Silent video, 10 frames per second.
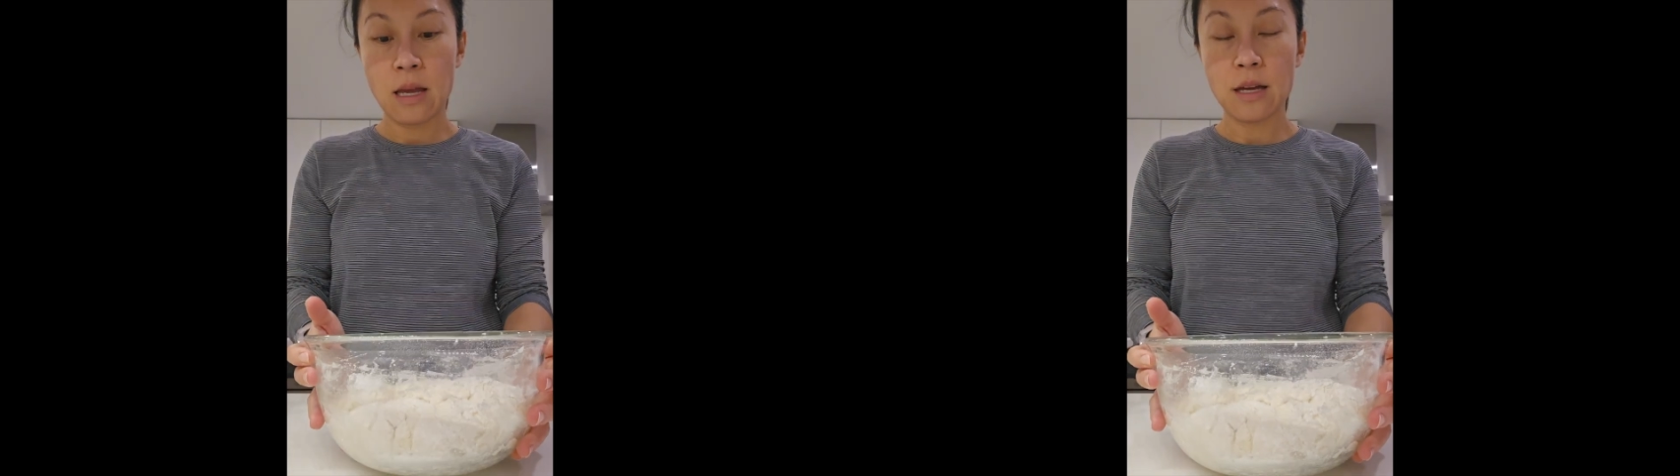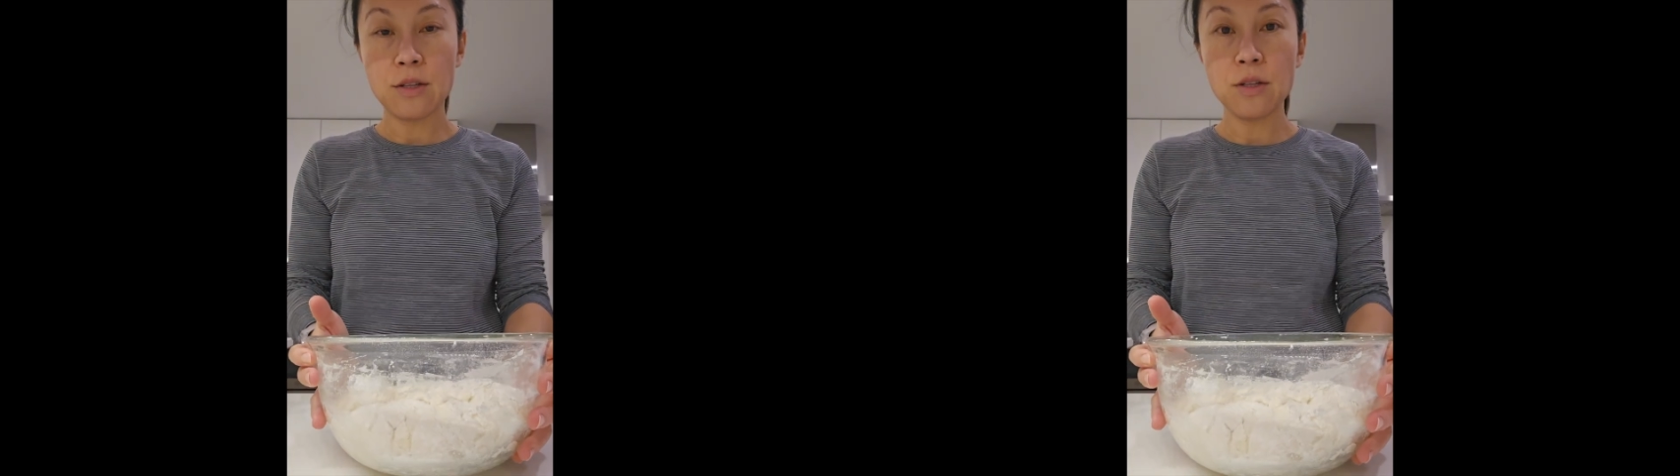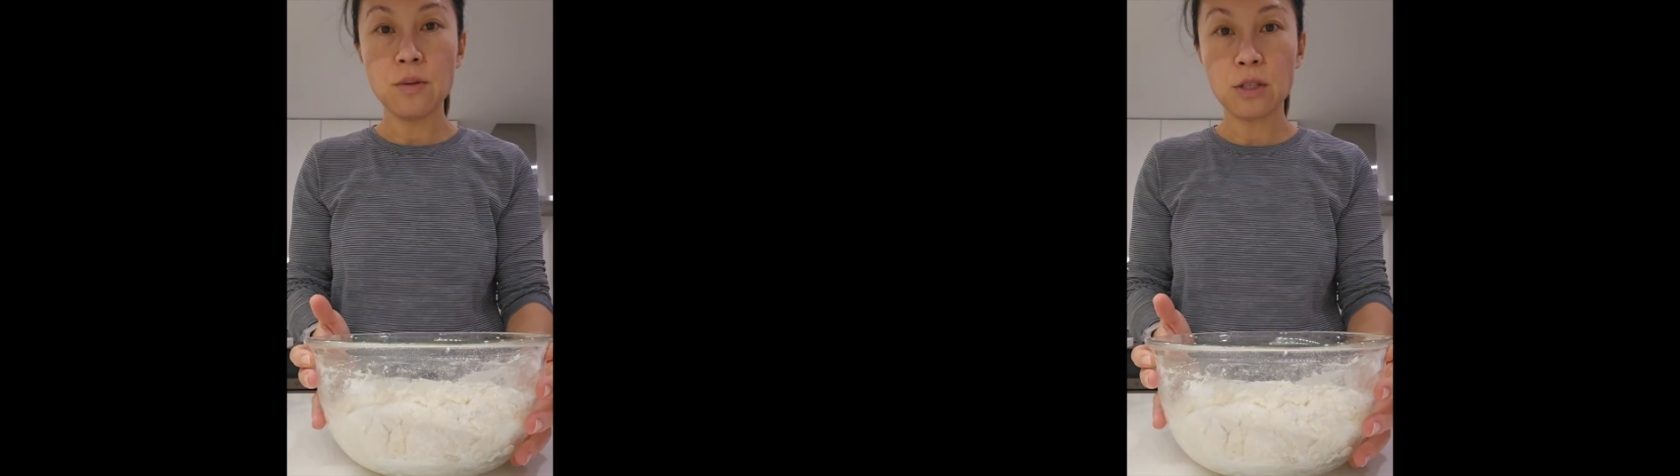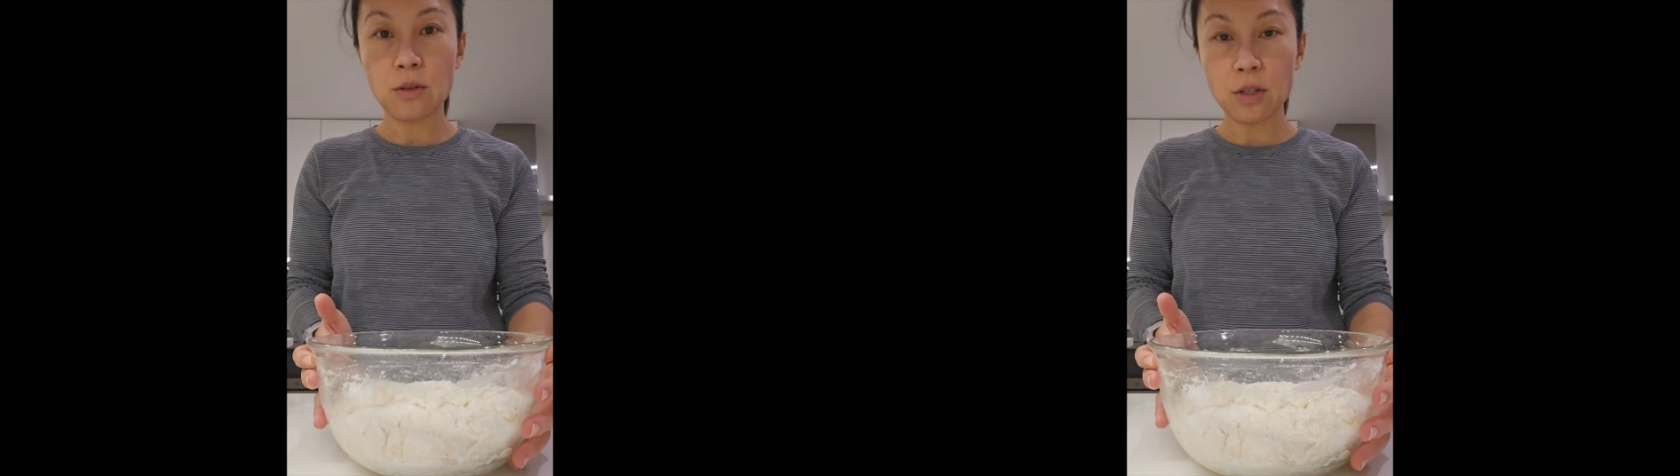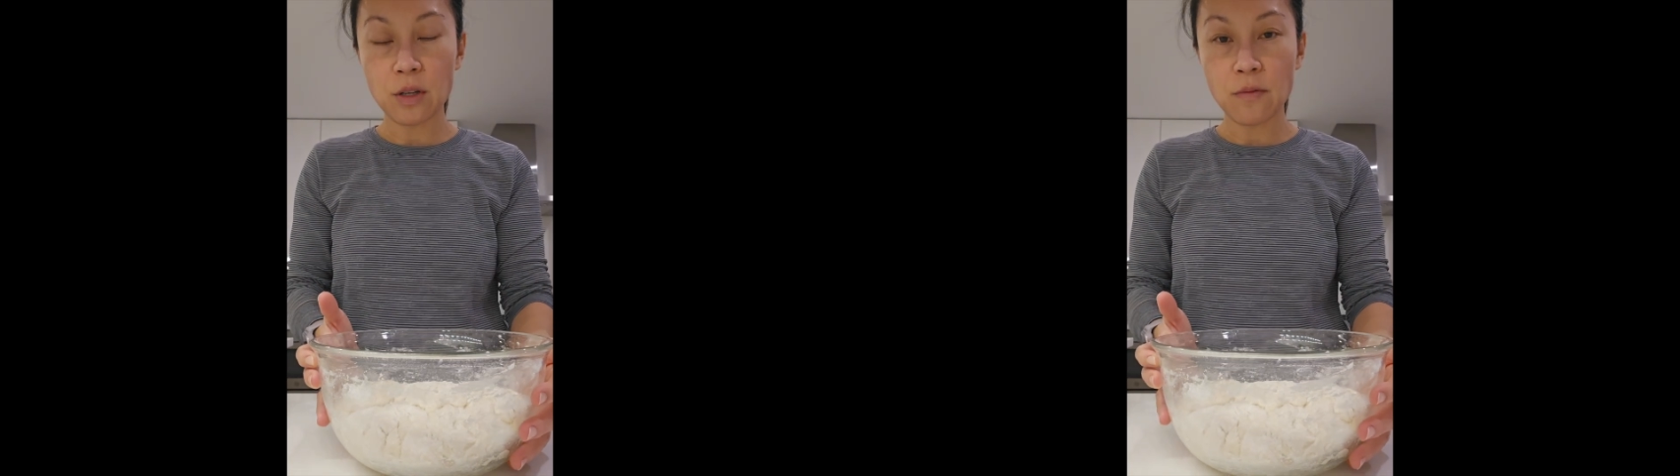And to do a
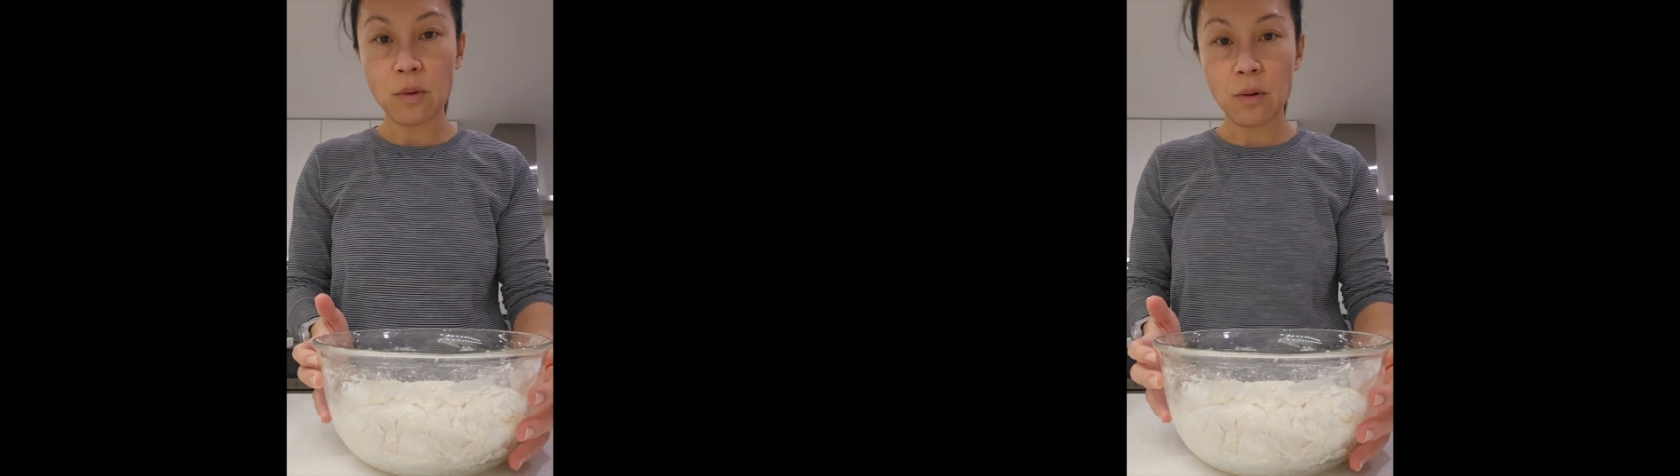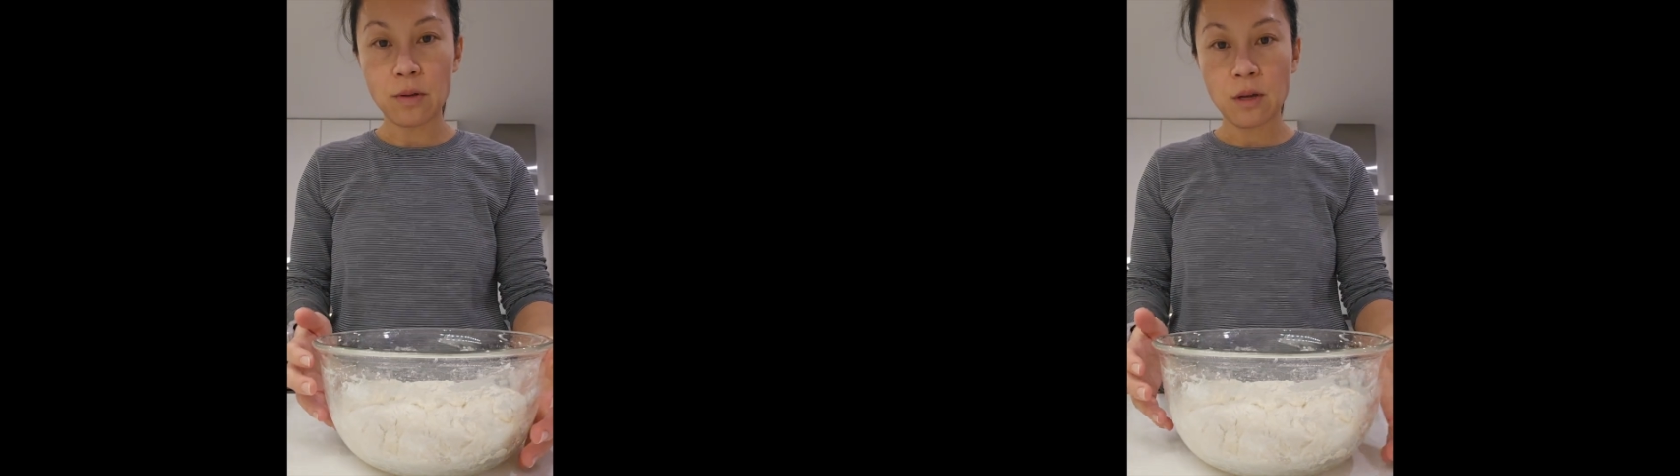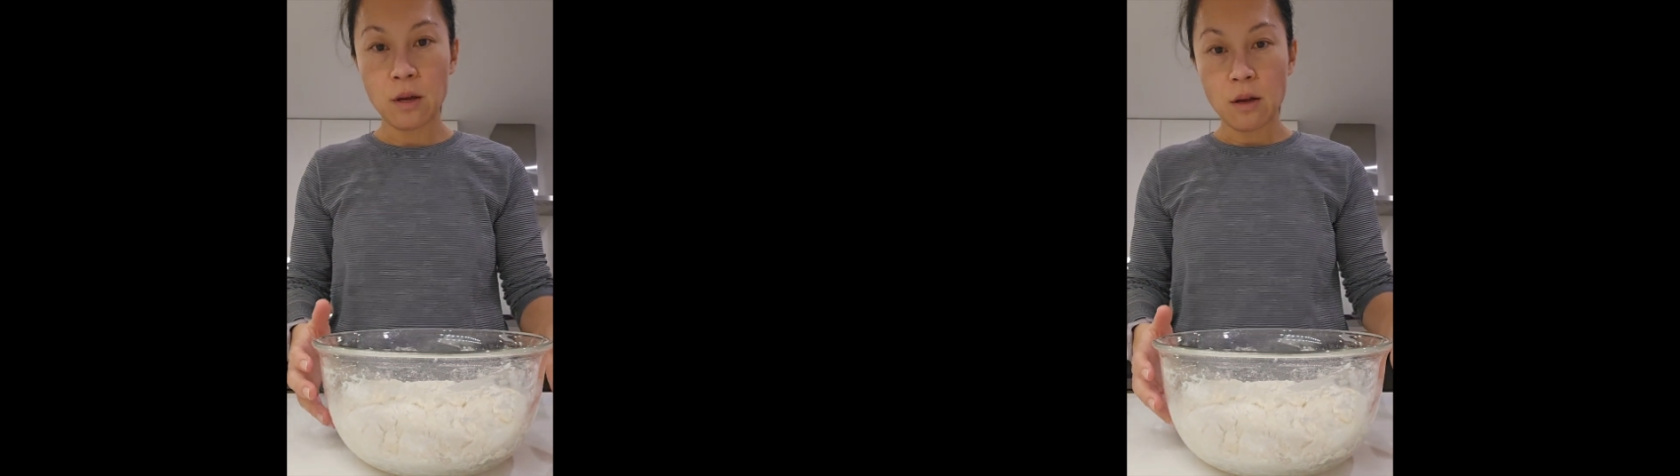stretch and fold,